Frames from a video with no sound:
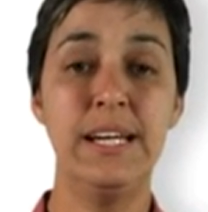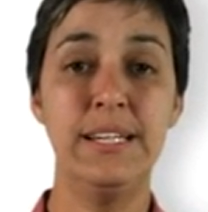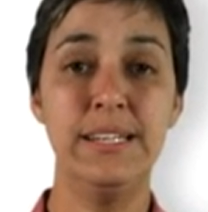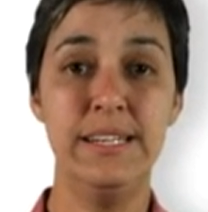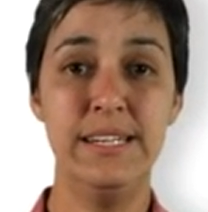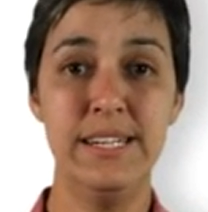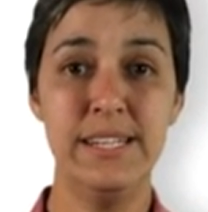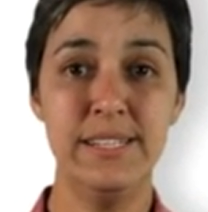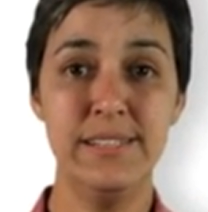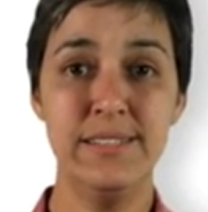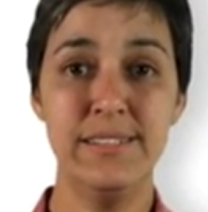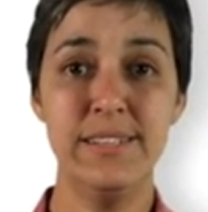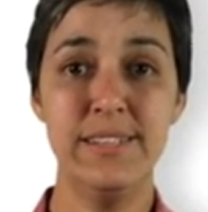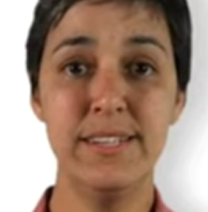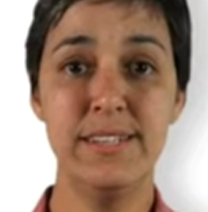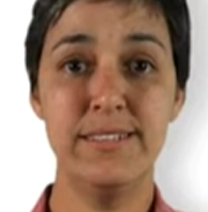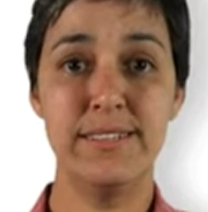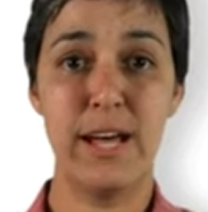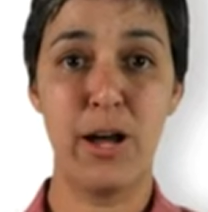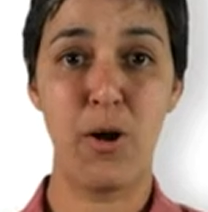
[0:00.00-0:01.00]
This
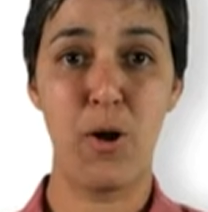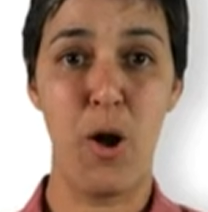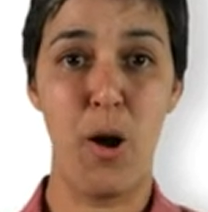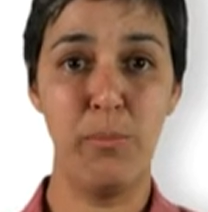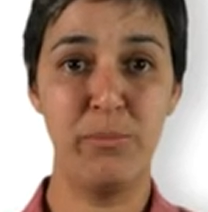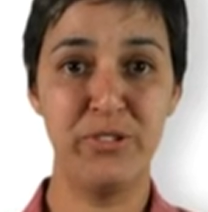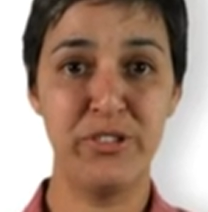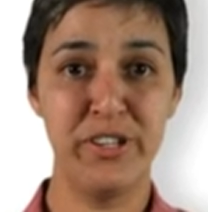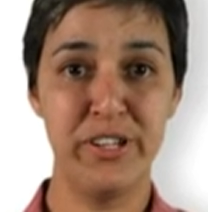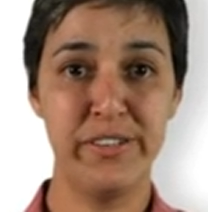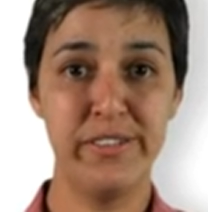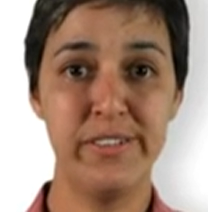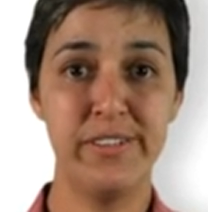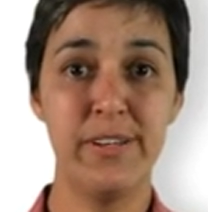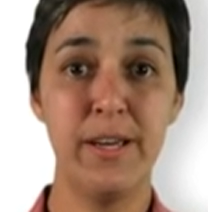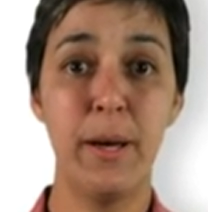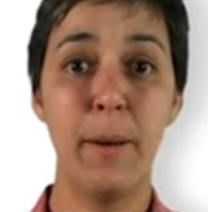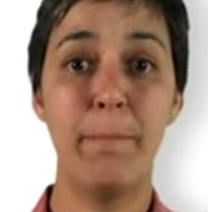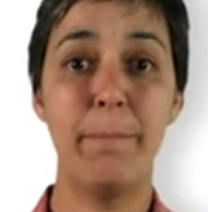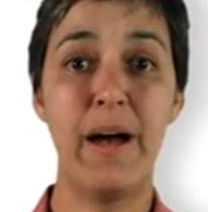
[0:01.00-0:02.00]
is
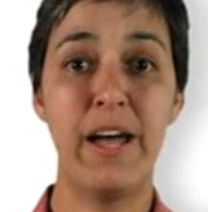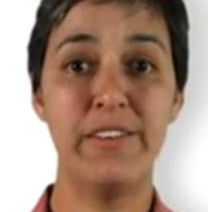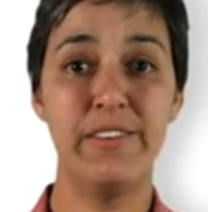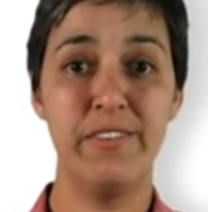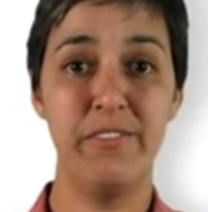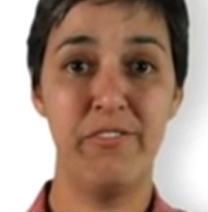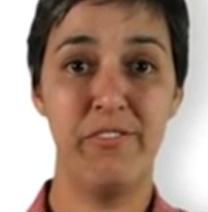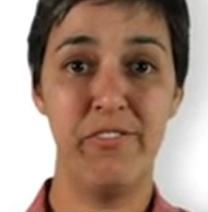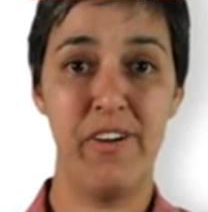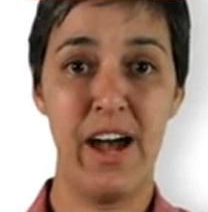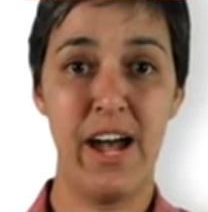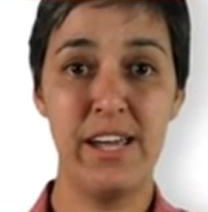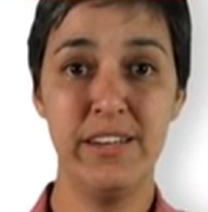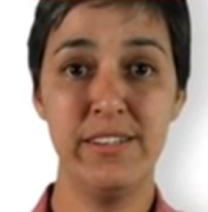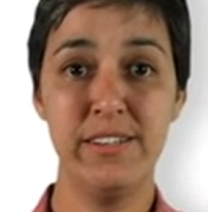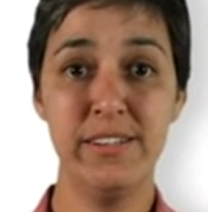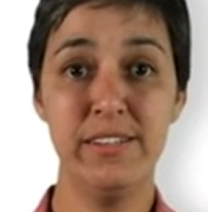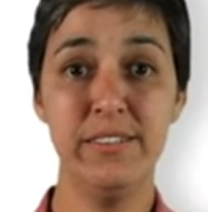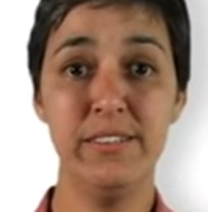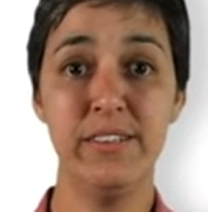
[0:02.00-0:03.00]
accomplished by
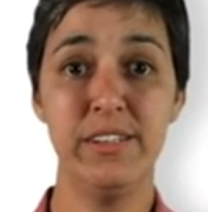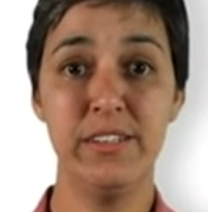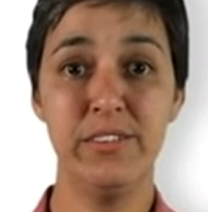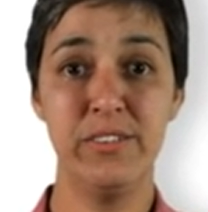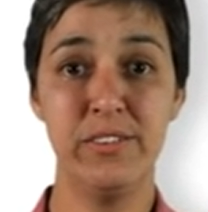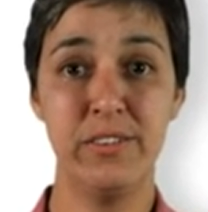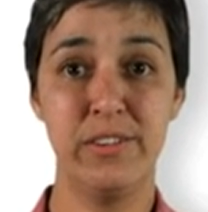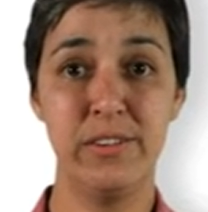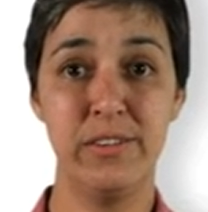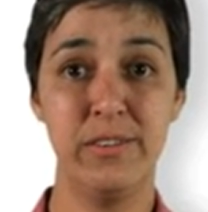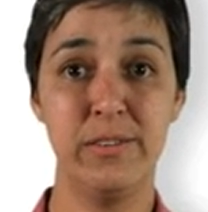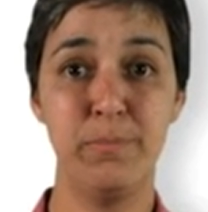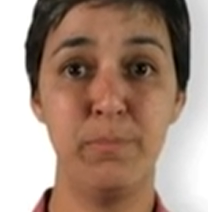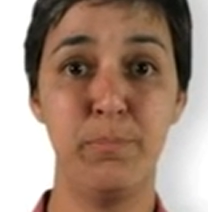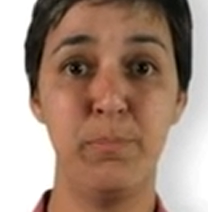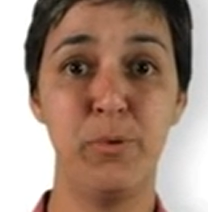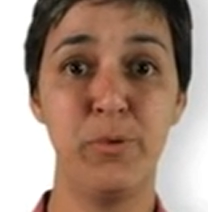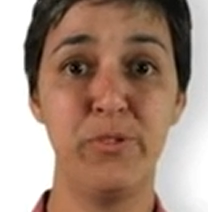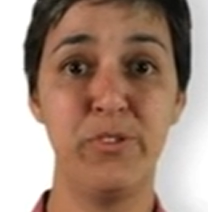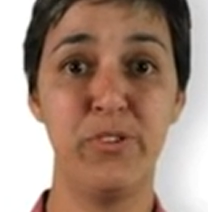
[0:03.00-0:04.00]
dividing the
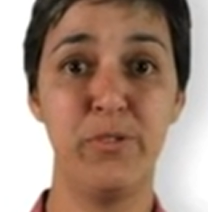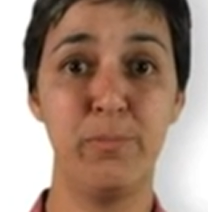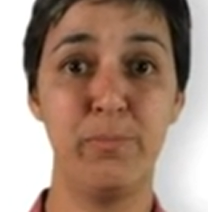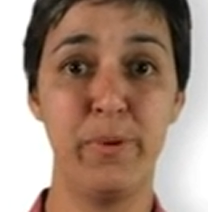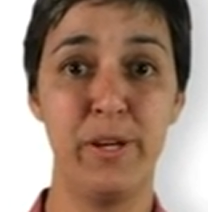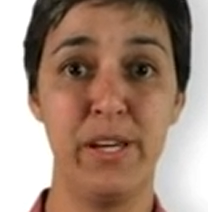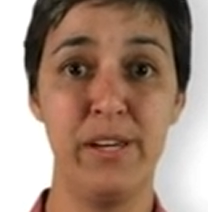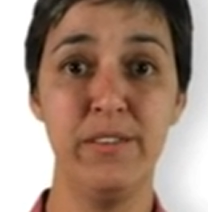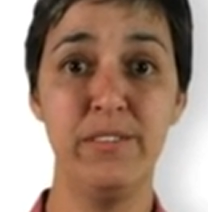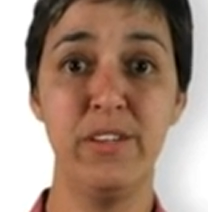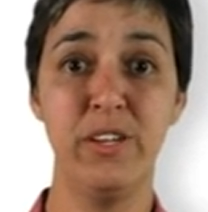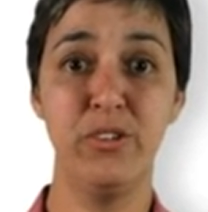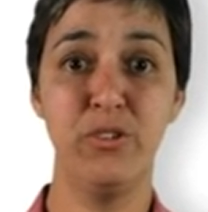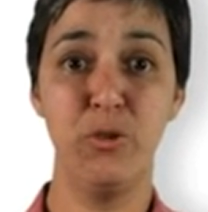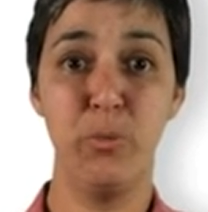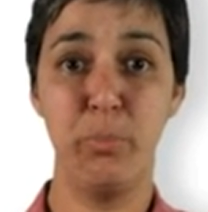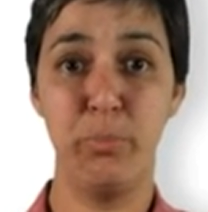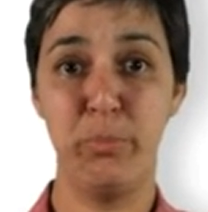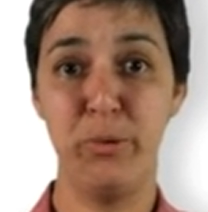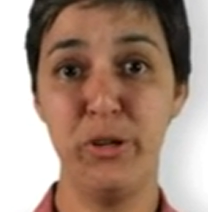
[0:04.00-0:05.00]
input space
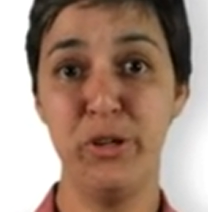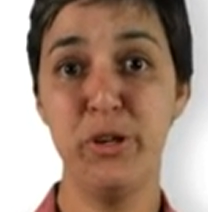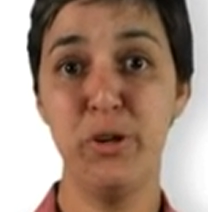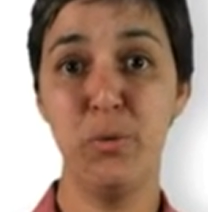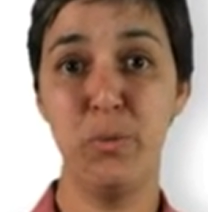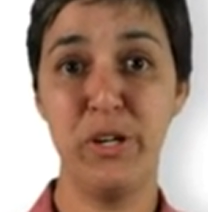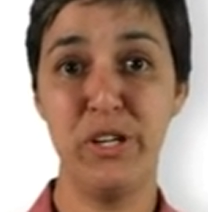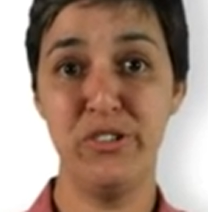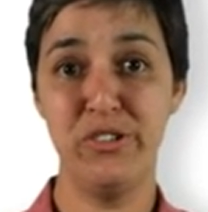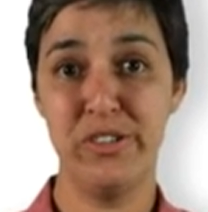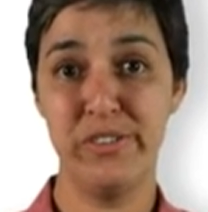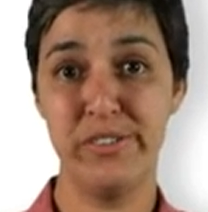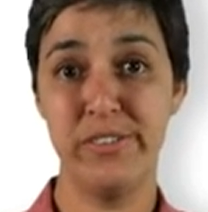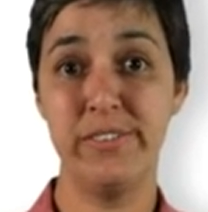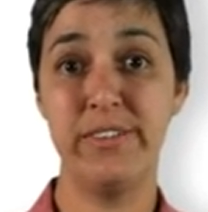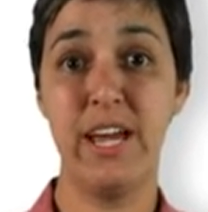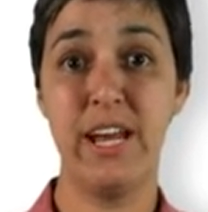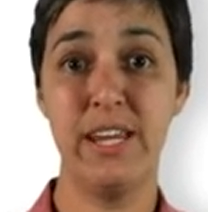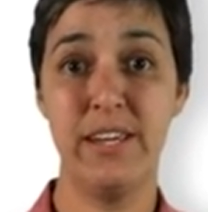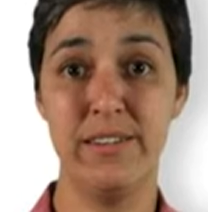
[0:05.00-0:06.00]
into pure
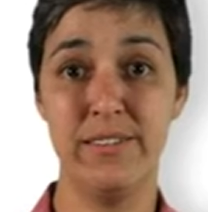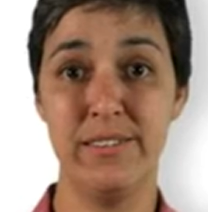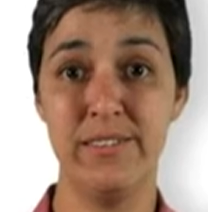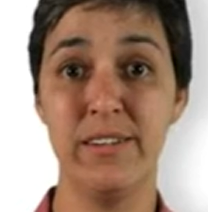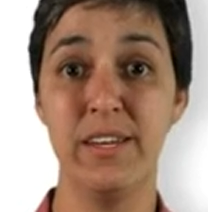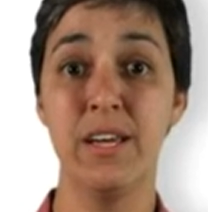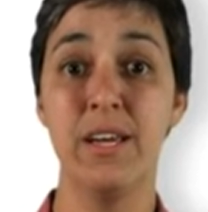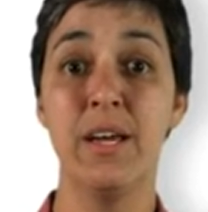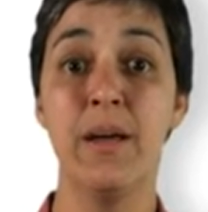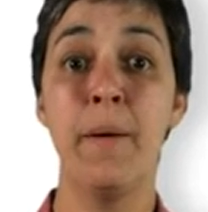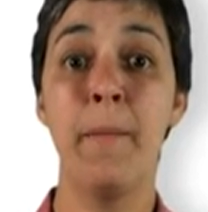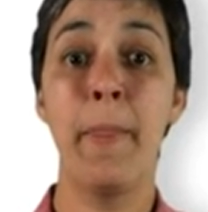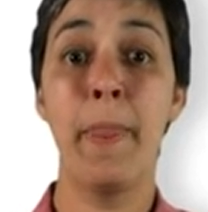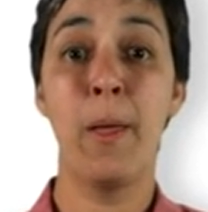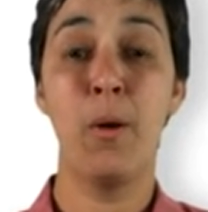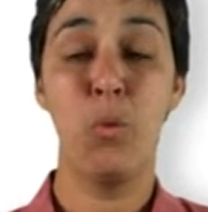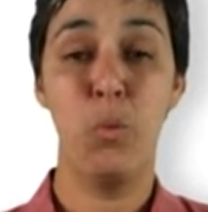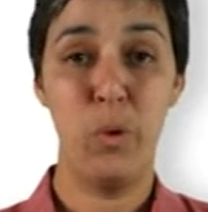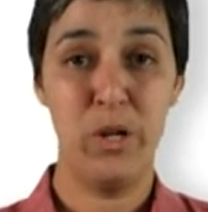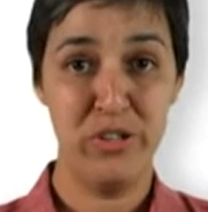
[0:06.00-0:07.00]
regions, that is,
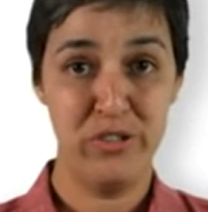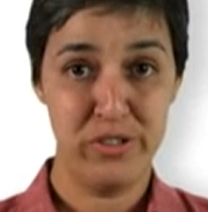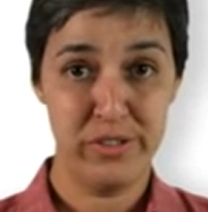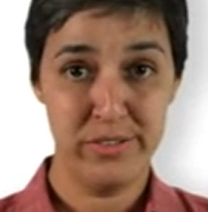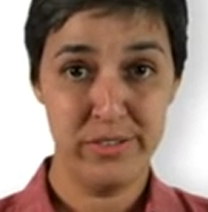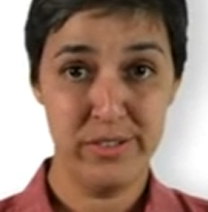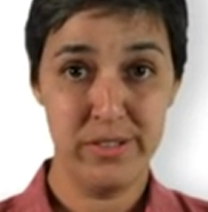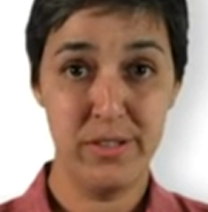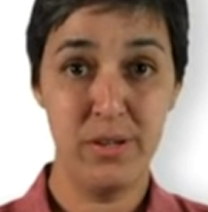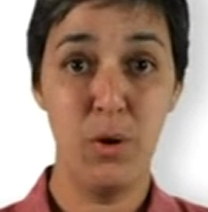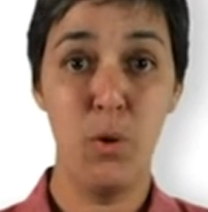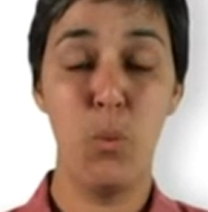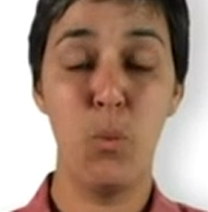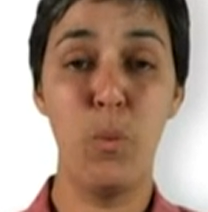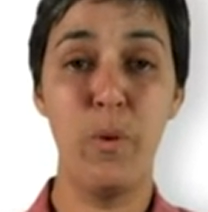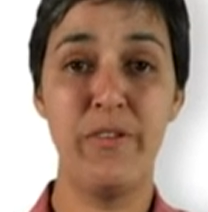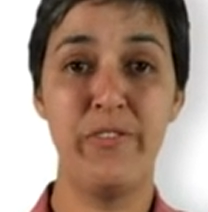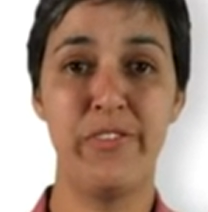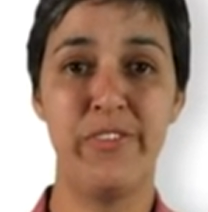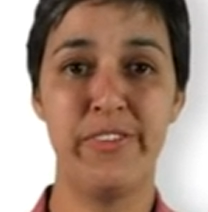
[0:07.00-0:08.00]
regions
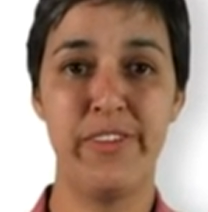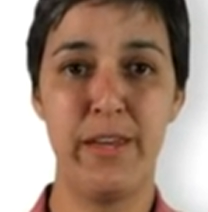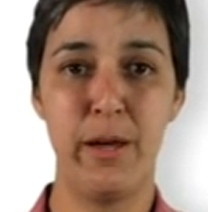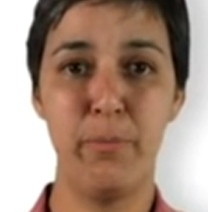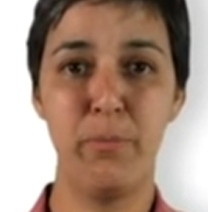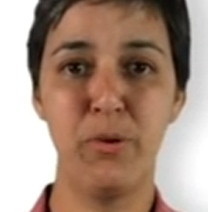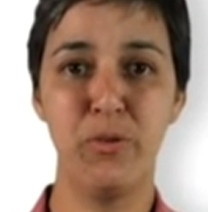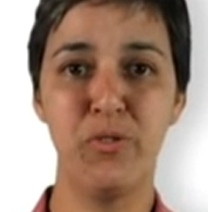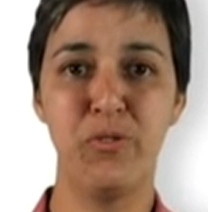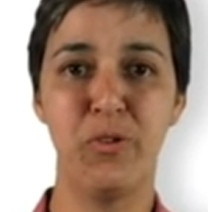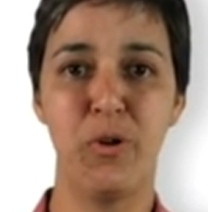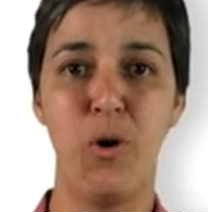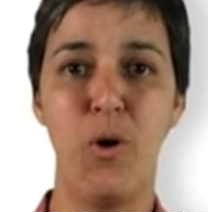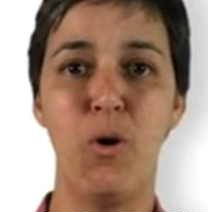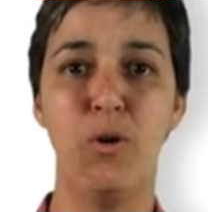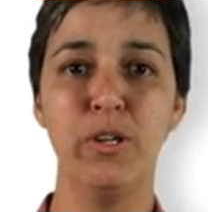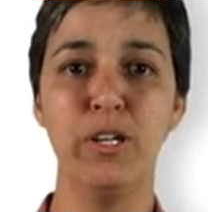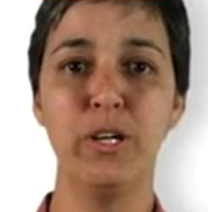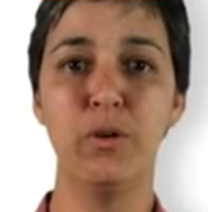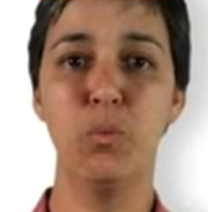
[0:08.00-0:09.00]
with samples from
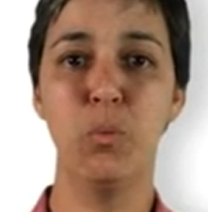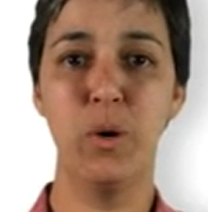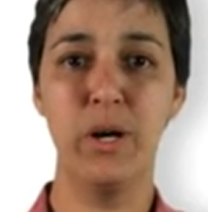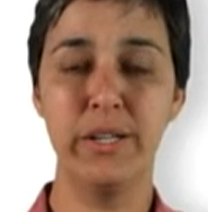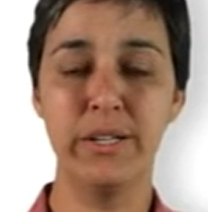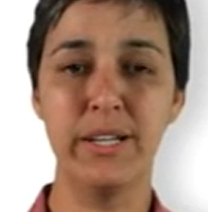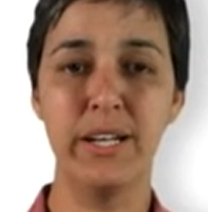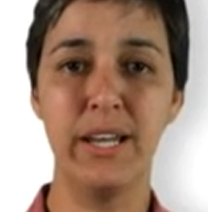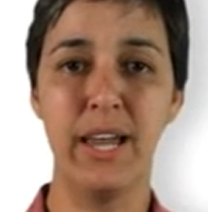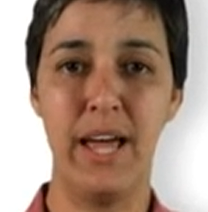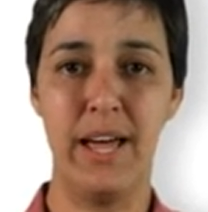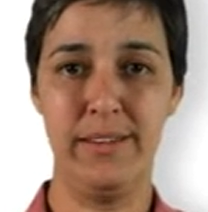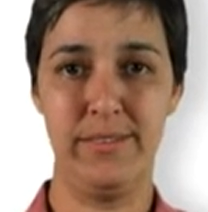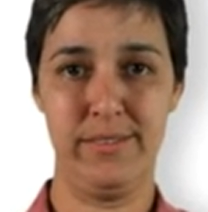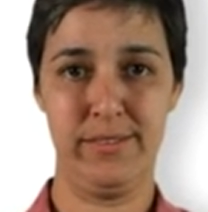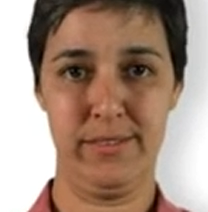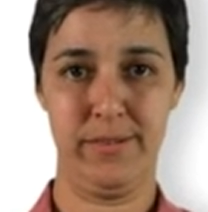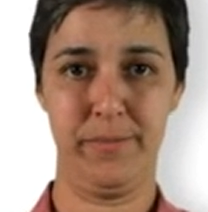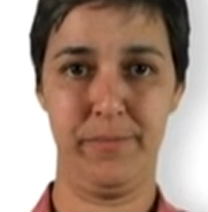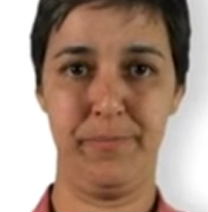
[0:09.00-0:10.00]
only one
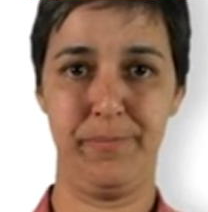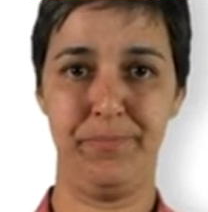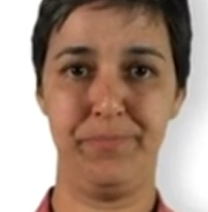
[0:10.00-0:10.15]
class.